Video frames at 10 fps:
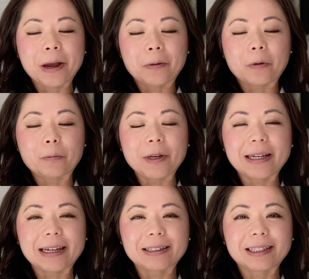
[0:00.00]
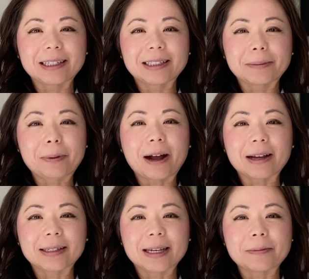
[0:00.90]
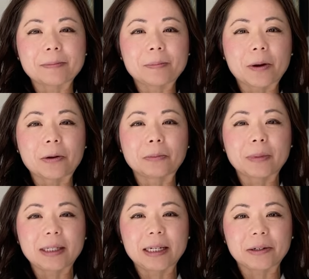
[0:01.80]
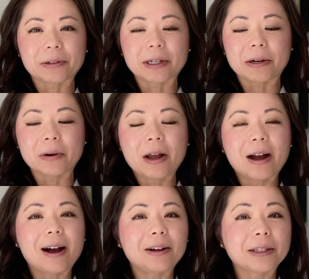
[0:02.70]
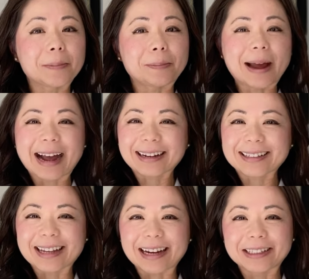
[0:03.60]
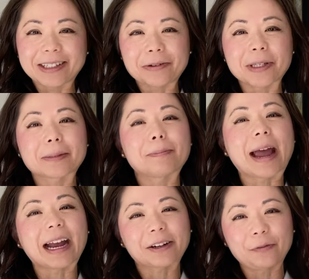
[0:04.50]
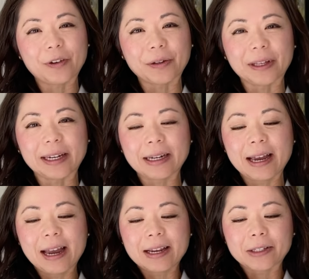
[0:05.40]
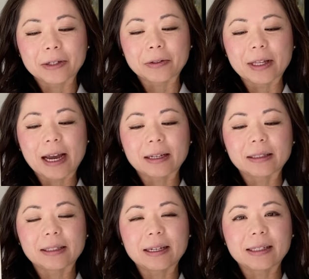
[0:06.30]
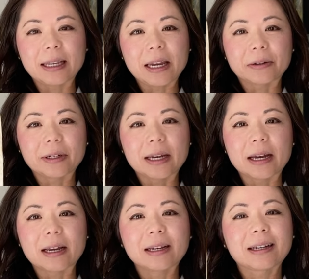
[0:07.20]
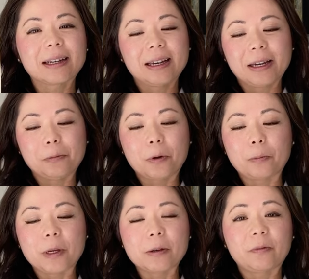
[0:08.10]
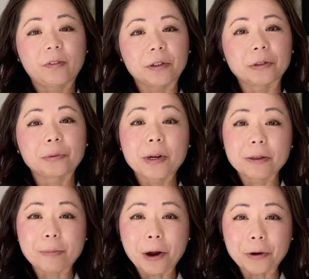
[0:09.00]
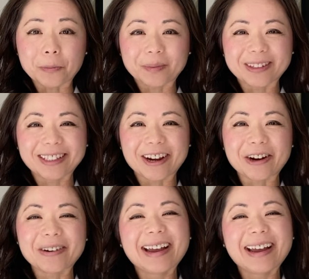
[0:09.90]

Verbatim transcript: will begin to deposit bone material on the back side. So it's backfilling so that this area will be filled with bone. So